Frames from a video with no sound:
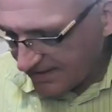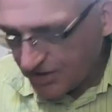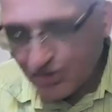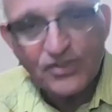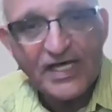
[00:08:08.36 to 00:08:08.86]

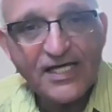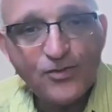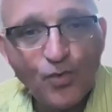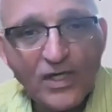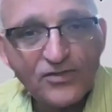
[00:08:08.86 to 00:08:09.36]
I should
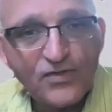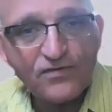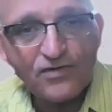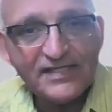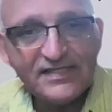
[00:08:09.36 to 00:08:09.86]
add 1 to
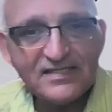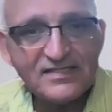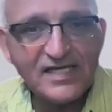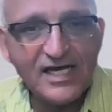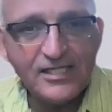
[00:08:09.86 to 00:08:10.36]
the right-hand
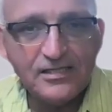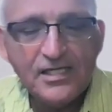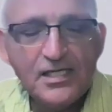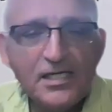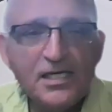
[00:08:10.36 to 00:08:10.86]
side.
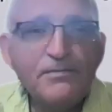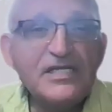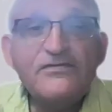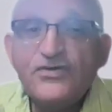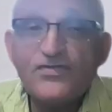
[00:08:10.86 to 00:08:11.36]

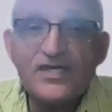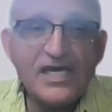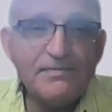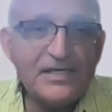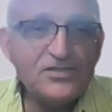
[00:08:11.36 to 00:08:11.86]
But if you think
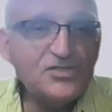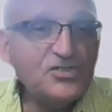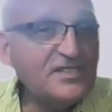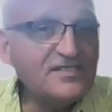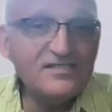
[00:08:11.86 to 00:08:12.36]
about it,
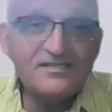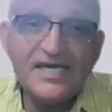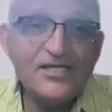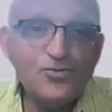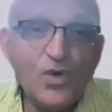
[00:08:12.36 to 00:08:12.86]
you didn't
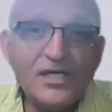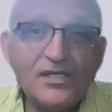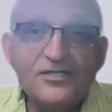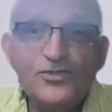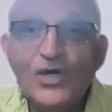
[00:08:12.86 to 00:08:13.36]
add
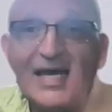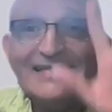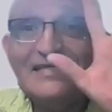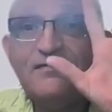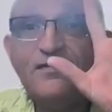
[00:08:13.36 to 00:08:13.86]
1, you
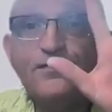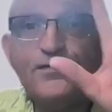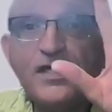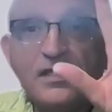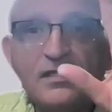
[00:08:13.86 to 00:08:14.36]
added
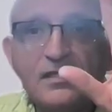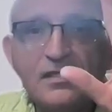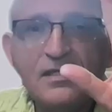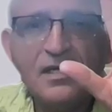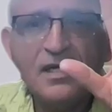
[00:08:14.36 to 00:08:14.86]
3.
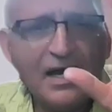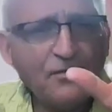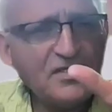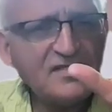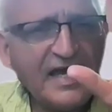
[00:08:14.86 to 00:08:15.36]

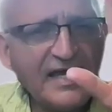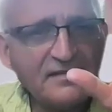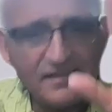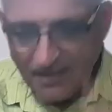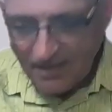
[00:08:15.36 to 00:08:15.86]
How is that?